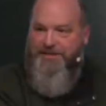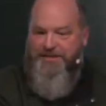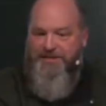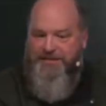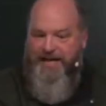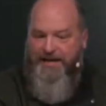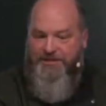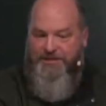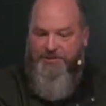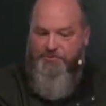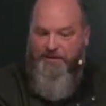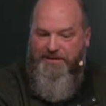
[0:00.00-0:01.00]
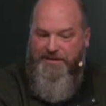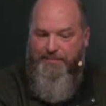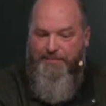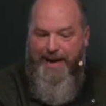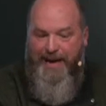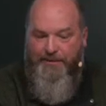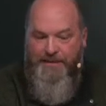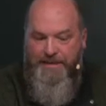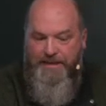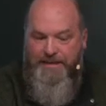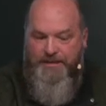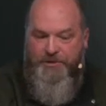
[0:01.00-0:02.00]
of the text is really about.
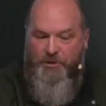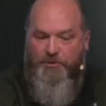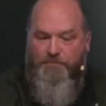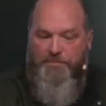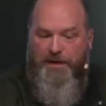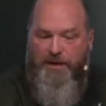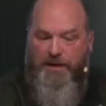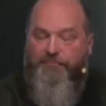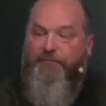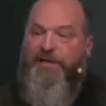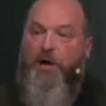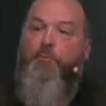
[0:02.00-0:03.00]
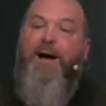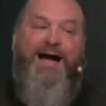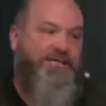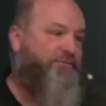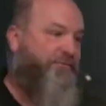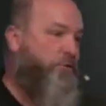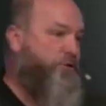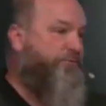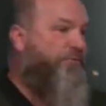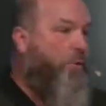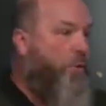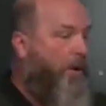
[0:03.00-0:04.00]
And so if we go back to verse
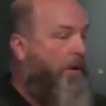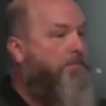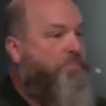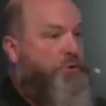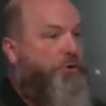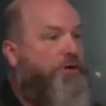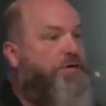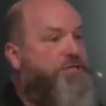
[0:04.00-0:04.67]
4, you're going to